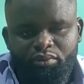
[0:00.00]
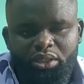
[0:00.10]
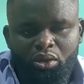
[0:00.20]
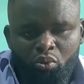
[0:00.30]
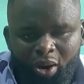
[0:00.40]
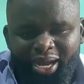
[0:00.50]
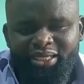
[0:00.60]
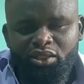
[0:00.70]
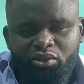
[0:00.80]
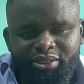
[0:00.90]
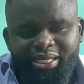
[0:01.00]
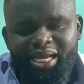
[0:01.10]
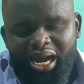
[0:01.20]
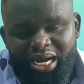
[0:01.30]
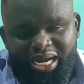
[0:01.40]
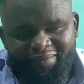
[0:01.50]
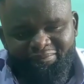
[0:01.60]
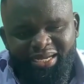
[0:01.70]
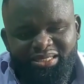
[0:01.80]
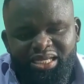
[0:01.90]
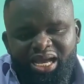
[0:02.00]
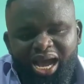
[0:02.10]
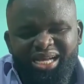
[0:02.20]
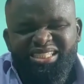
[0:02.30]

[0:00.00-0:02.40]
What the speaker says: Why do you think our government has